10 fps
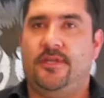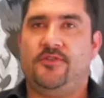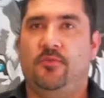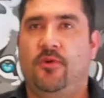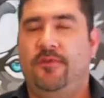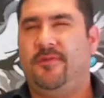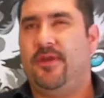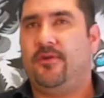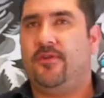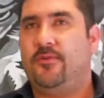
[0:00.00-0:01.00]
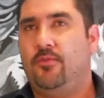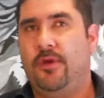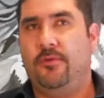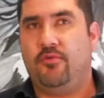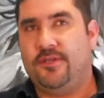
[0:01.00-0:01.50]
to get some movies because
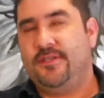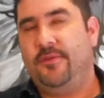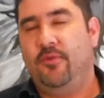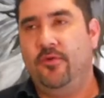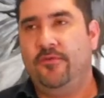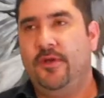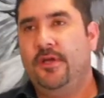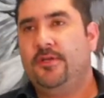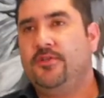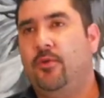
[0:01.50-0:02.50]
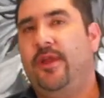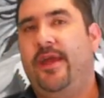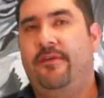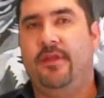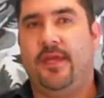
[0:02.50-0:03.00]
we recently moved, so we
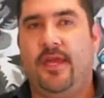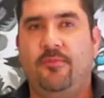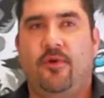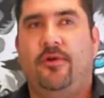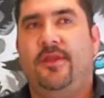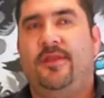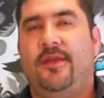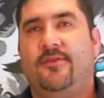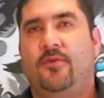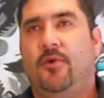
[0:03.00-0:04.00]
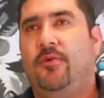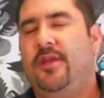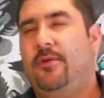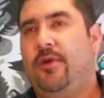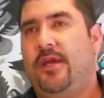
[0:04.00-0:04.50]
didn't have any cable or anything. So we
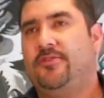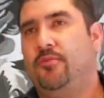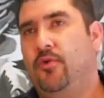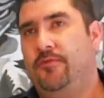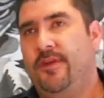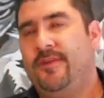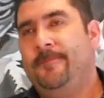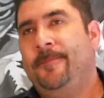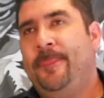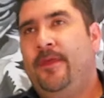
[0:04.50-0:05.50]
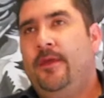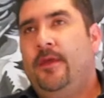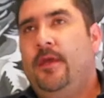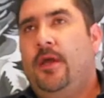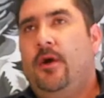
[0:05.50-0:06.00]
went and we got some movies.
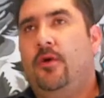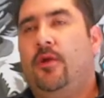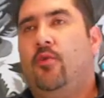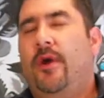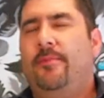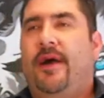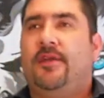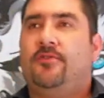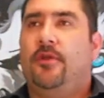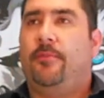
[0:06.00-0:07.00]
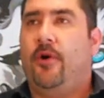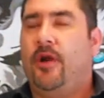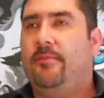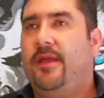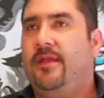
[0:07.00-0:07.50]
On our way back to the
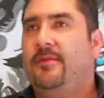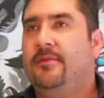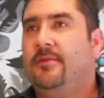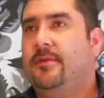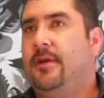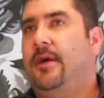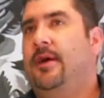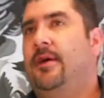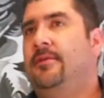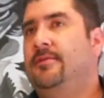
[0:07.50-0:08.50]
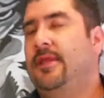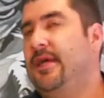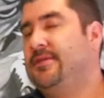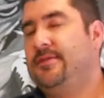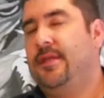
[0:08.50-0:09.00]
apartment,
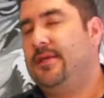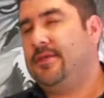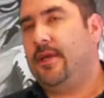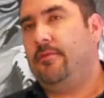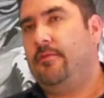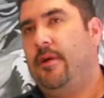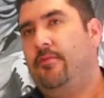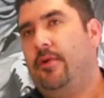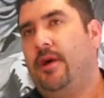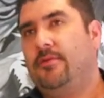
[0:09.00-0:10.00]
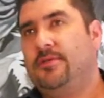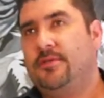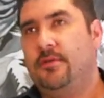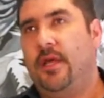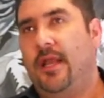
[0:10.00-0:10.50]
that's the last thing I remember, I
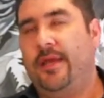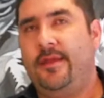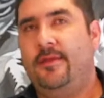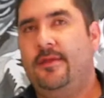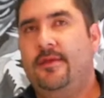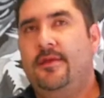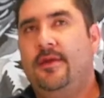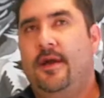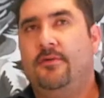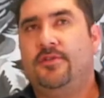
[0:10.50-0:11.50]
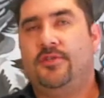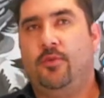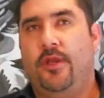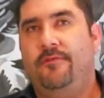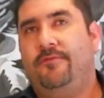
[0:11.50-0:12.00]
was on a light. I was
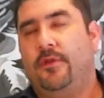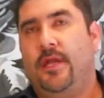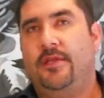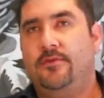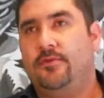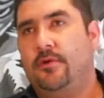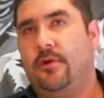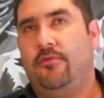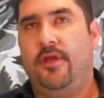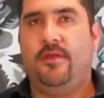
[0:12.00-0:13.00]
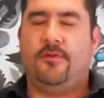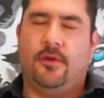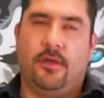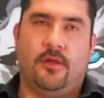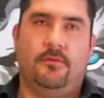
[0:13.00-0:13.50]
waiting for the light to turn green
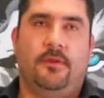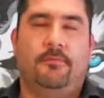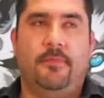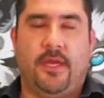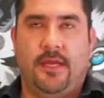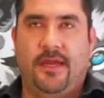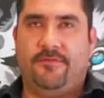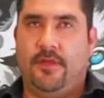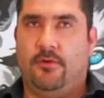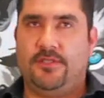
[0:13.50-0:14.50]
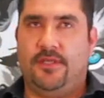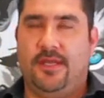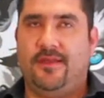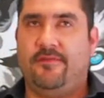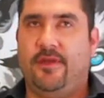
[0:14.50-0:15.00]
so I can make a left. That was in
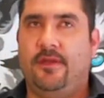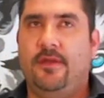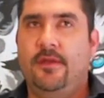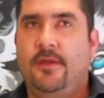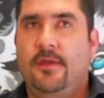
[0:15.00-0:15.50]
Elizabeth,